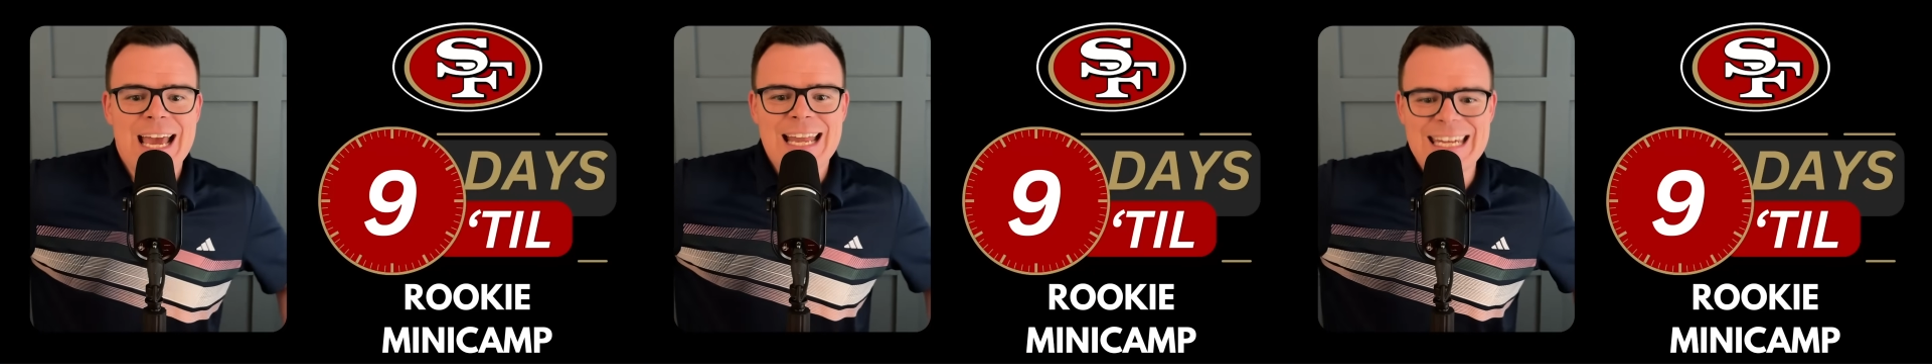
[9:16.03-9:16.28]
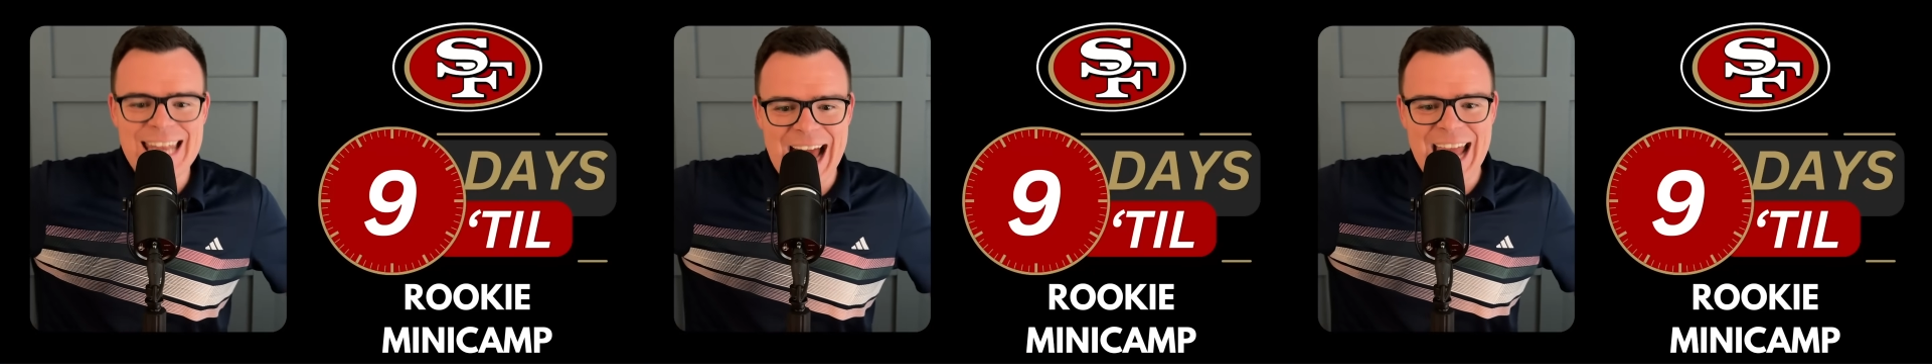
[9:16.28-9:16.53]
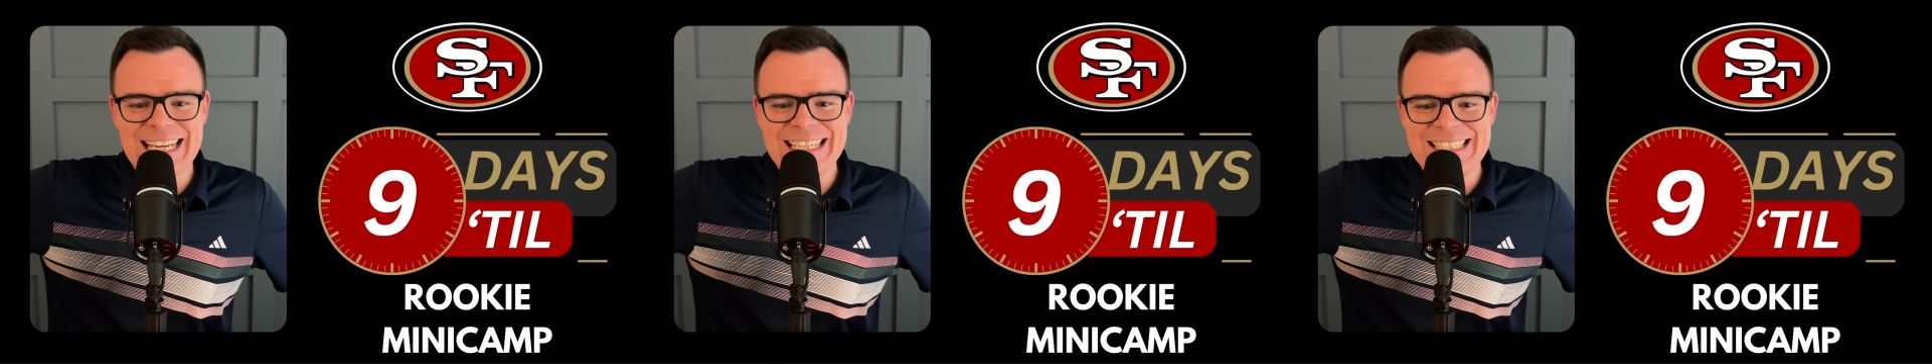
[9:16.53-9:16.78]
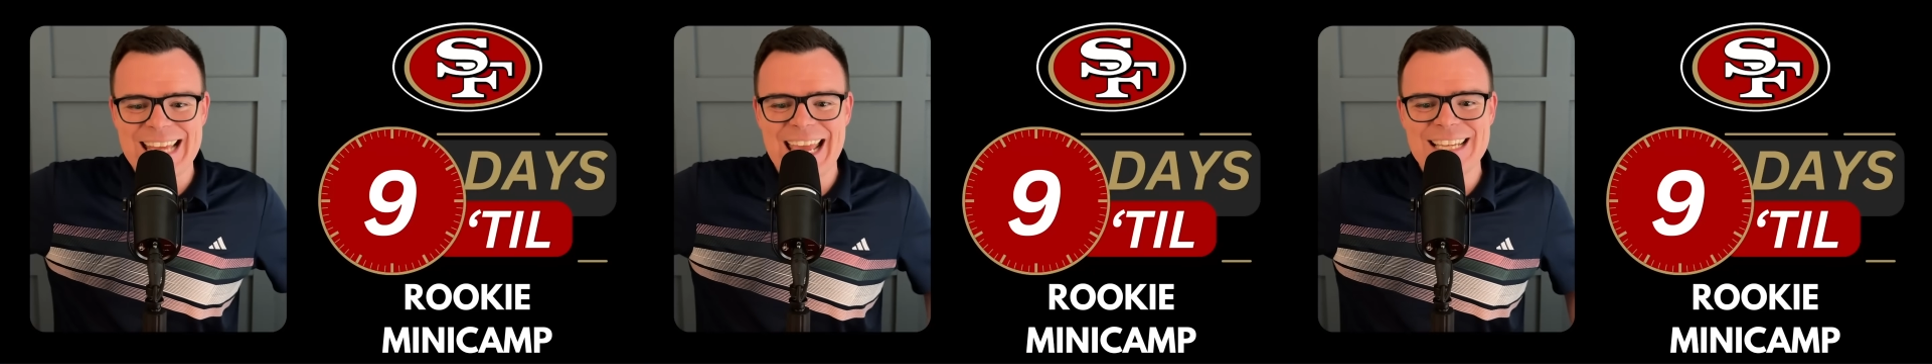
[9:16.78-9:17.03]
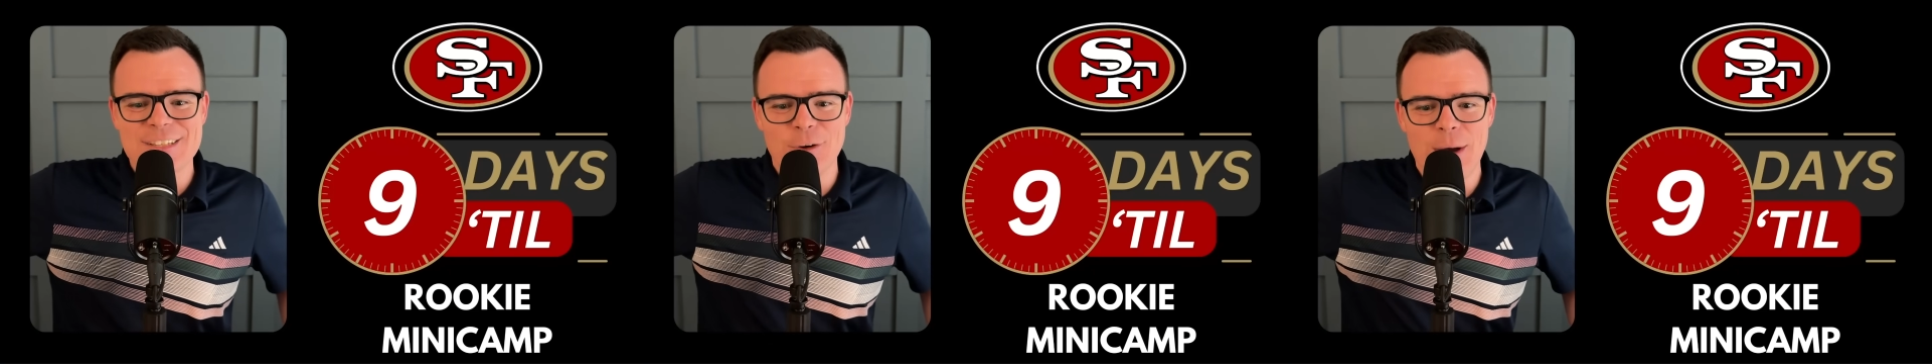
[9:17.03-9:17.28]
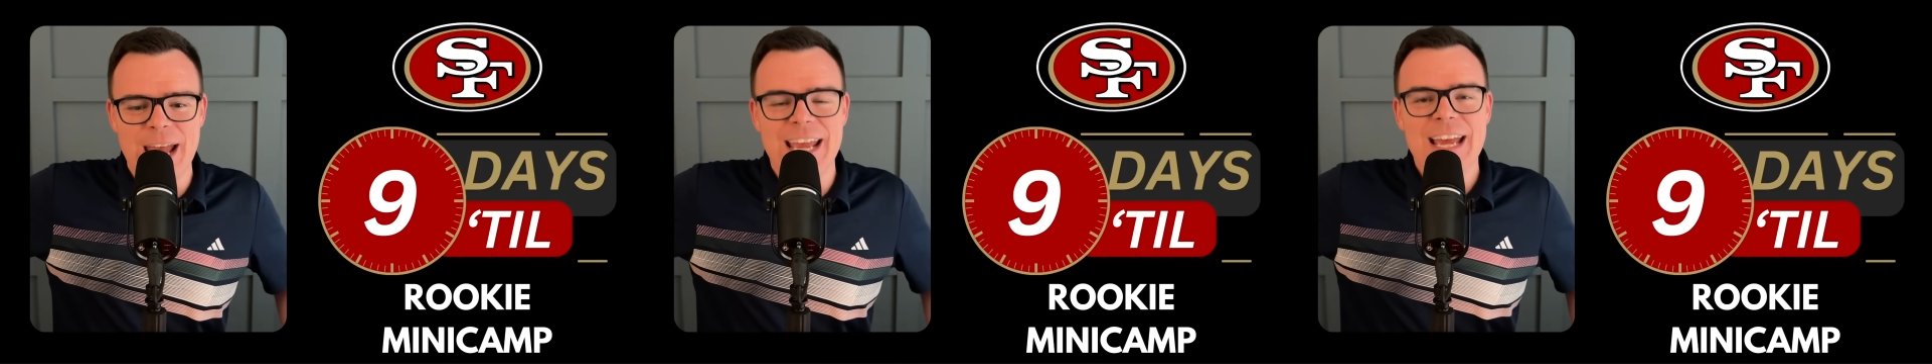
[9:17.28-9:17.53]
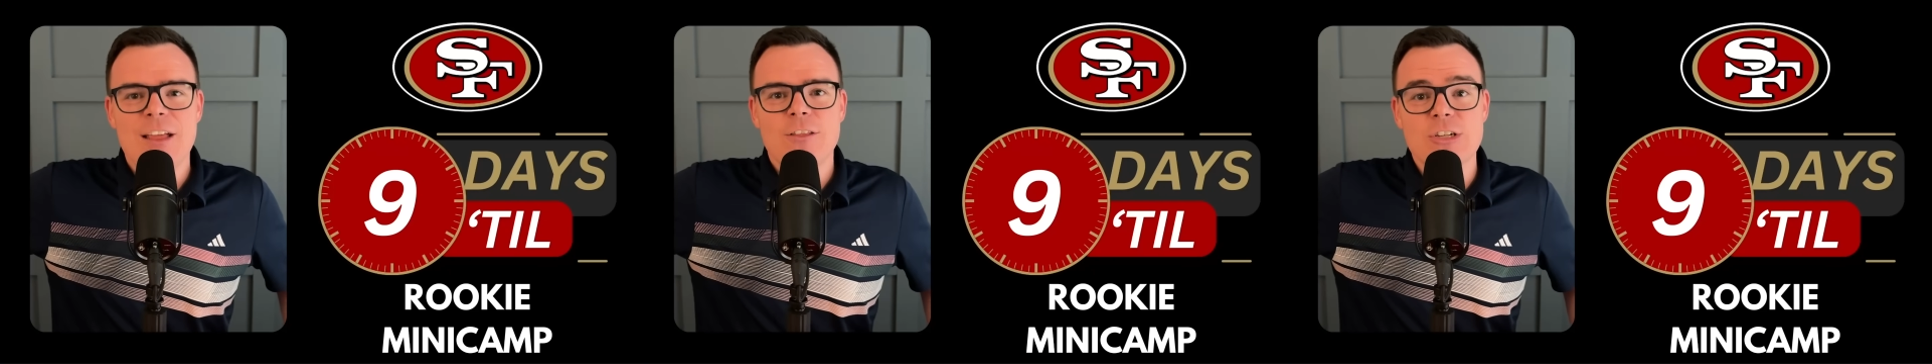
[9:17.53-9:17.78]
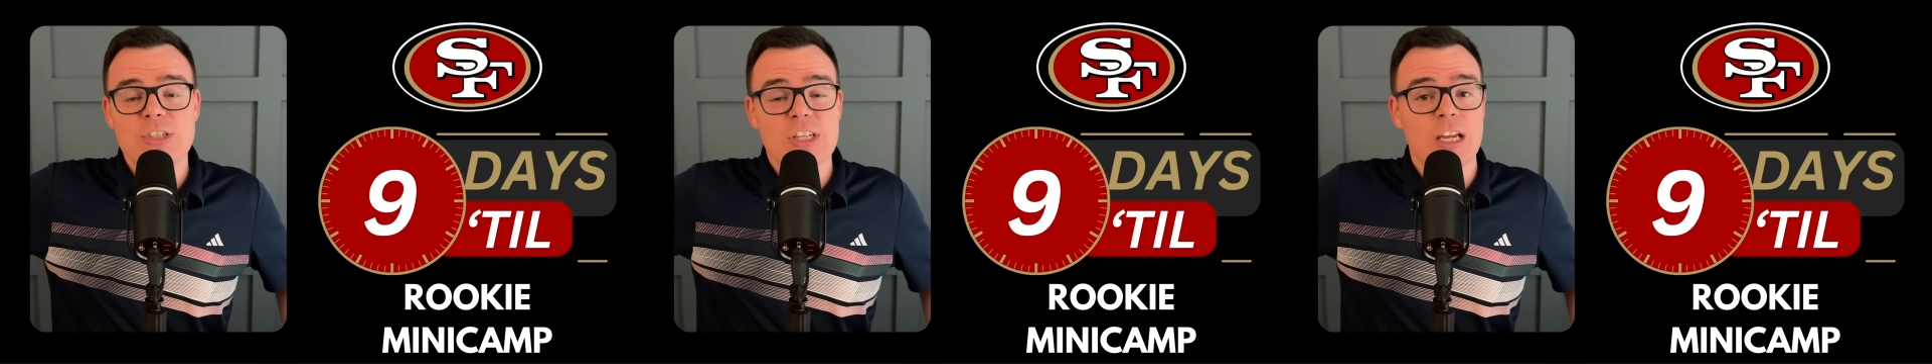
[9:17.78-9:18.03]
9 days away.
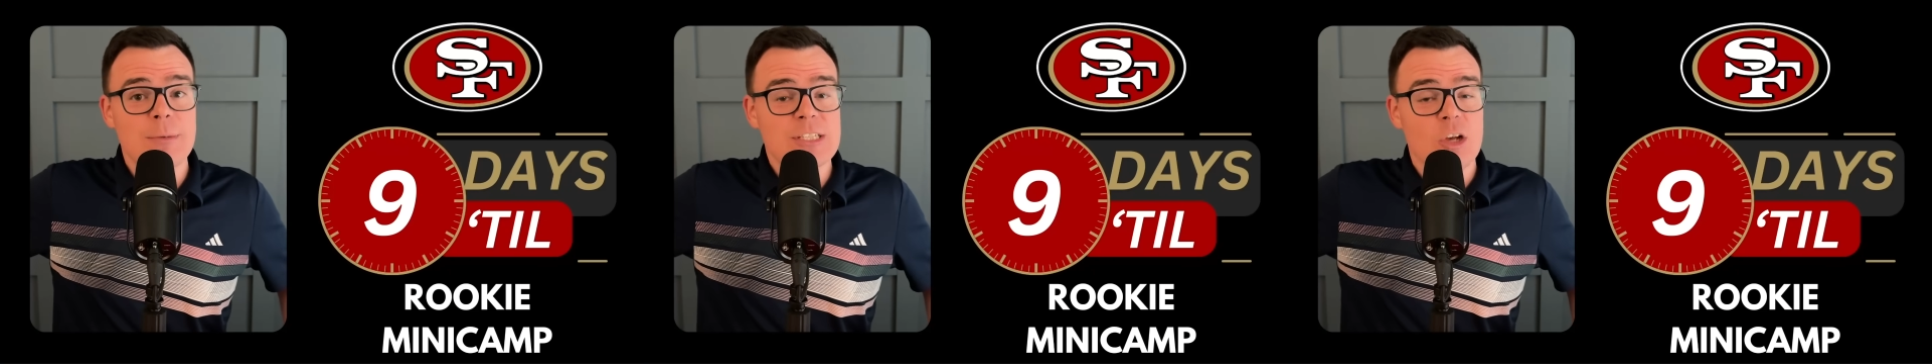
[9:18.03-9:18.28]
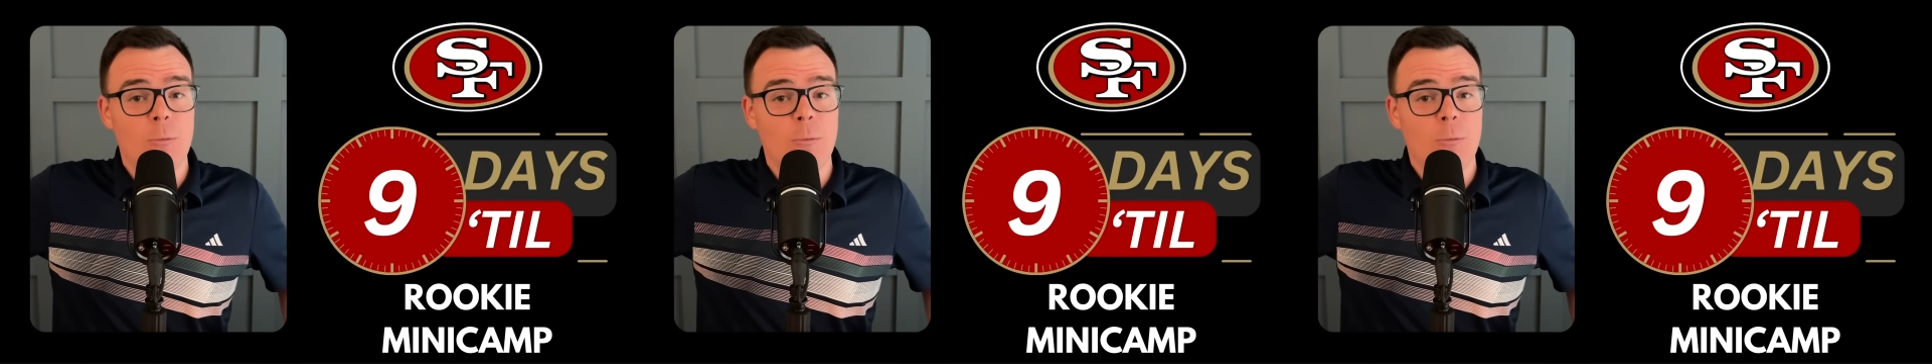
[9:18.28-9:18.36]
There's going to be so